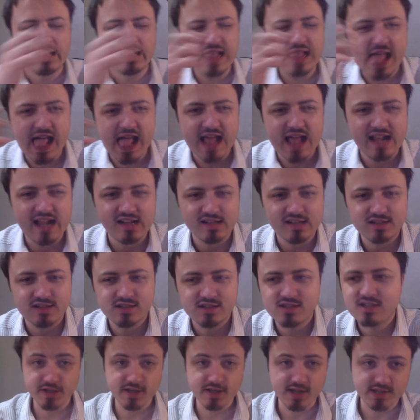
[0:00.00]

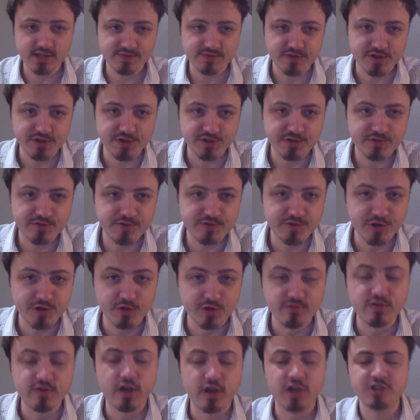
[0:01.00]
As for the
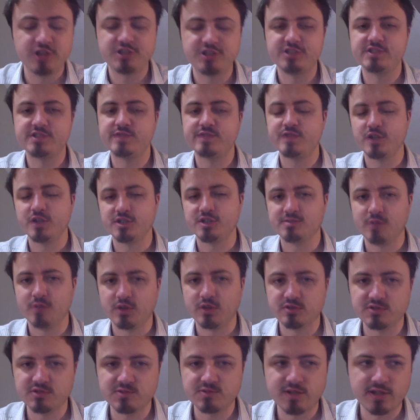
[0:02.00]
new versions of those
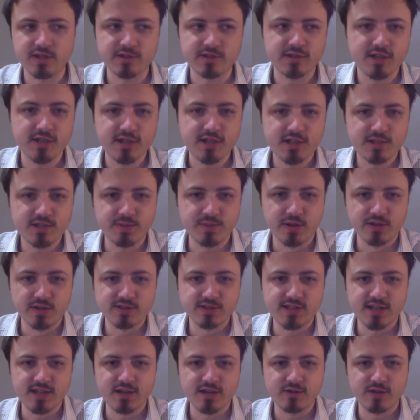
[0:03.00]
models, well, to be
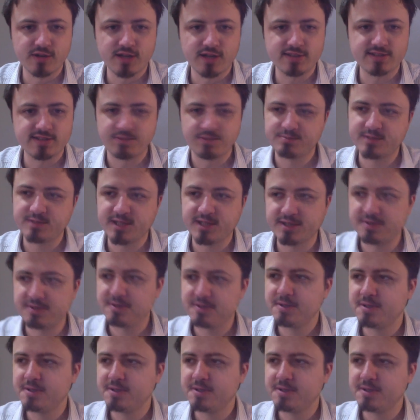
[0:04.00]
honest, they look like something